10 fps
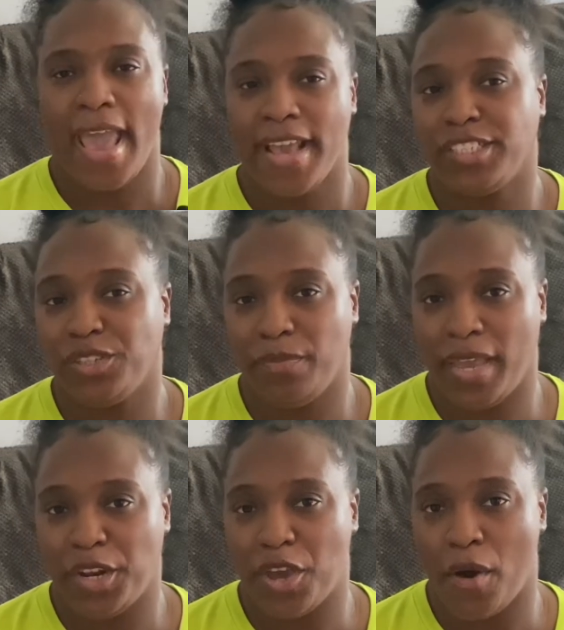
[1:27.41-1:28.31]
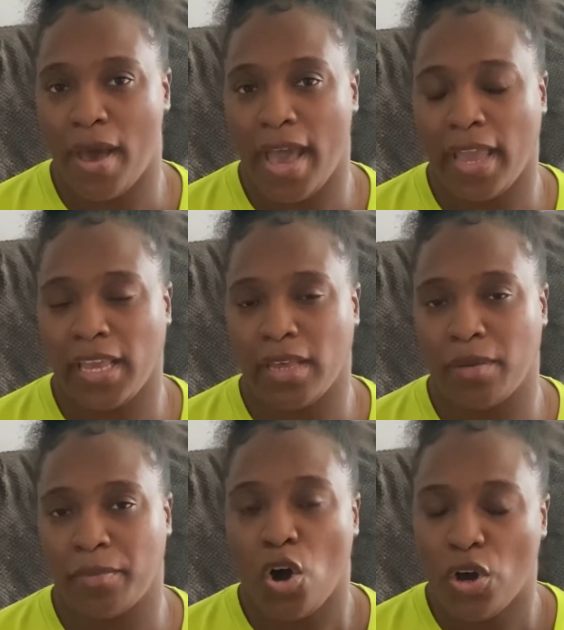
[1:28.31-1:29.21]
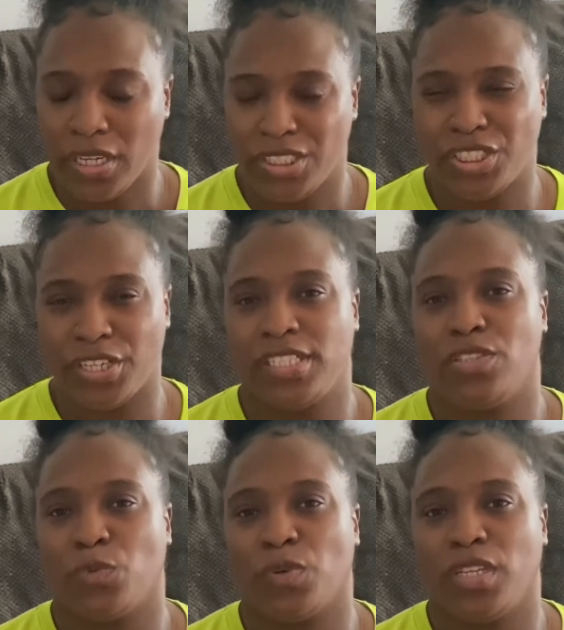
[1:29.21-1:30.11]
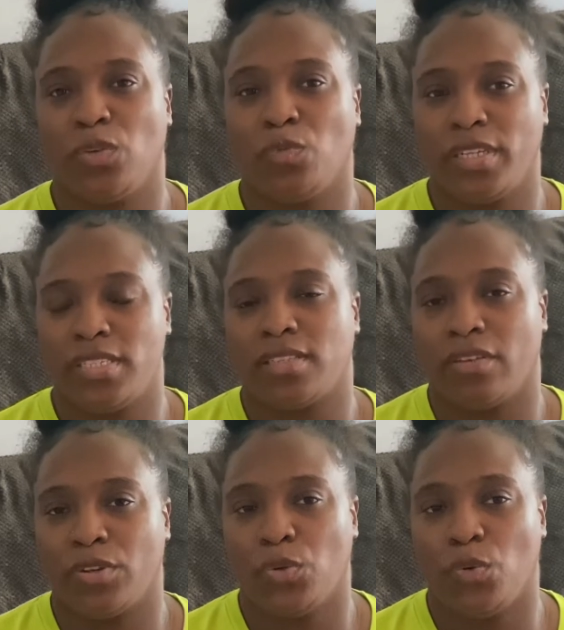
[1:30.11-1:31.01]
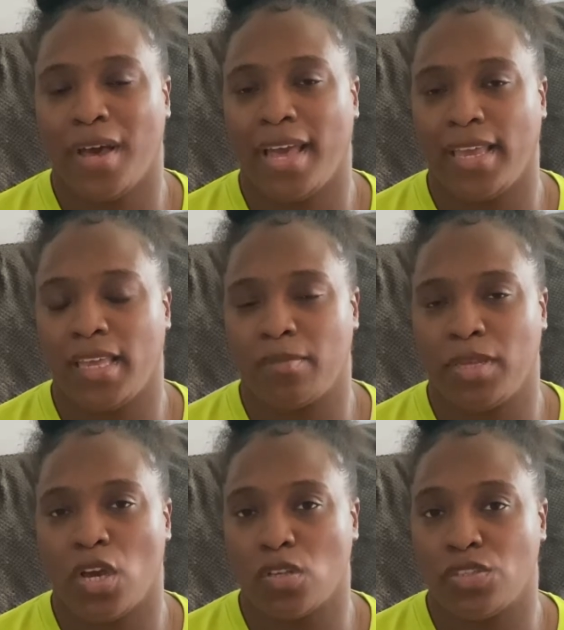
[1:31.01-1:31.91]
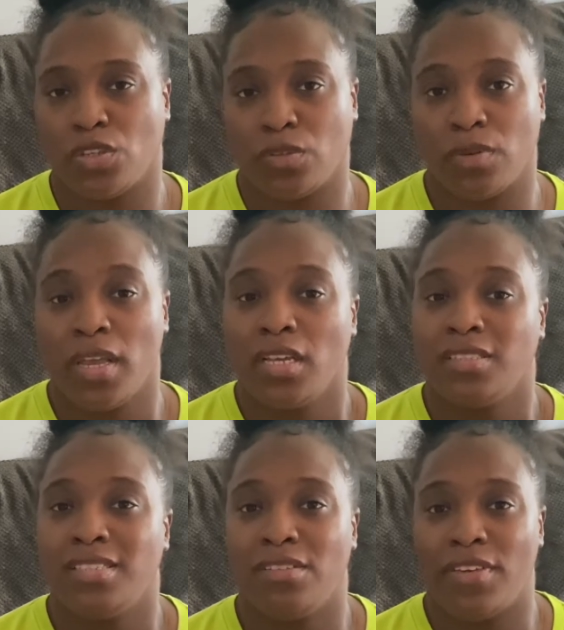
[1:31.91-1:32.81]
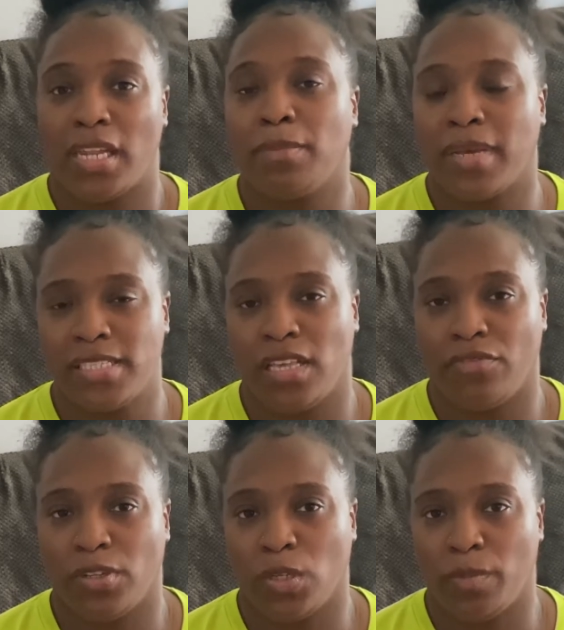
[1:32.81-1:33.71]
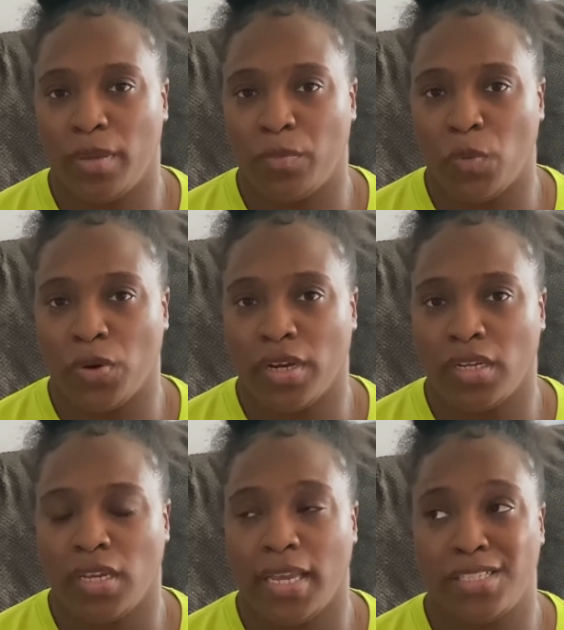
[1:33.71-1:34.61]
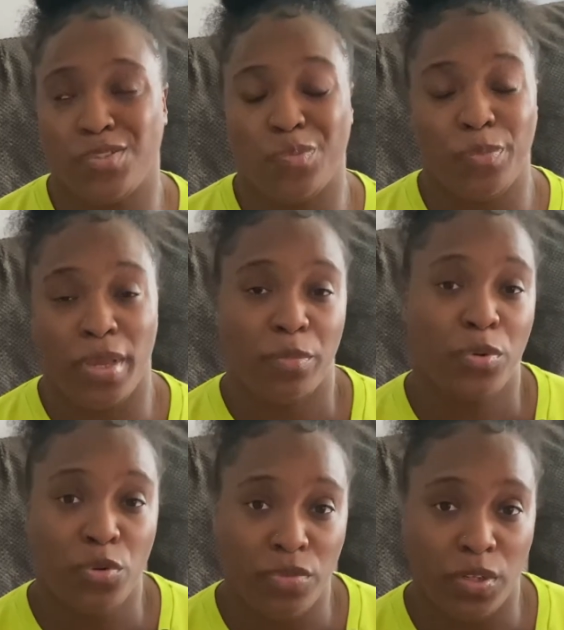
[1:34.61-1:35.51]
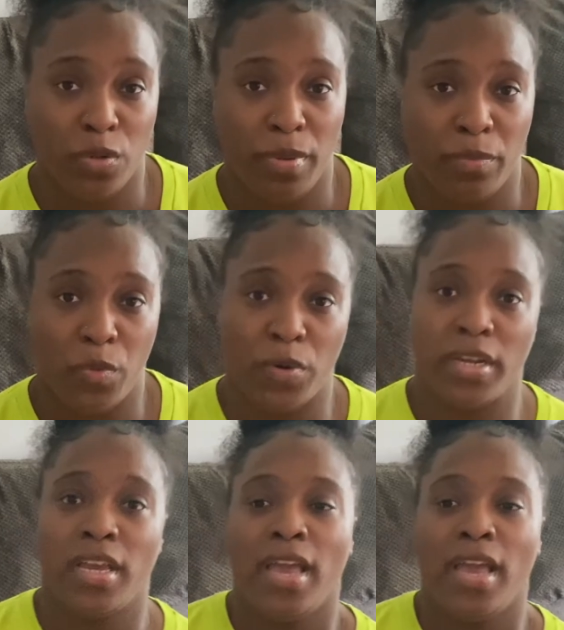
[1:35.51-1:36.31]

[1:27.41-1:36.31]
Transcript: As you may know, I am on a journey to really rediscover who I am and also develop myself a little bit more and to improve a little bit more.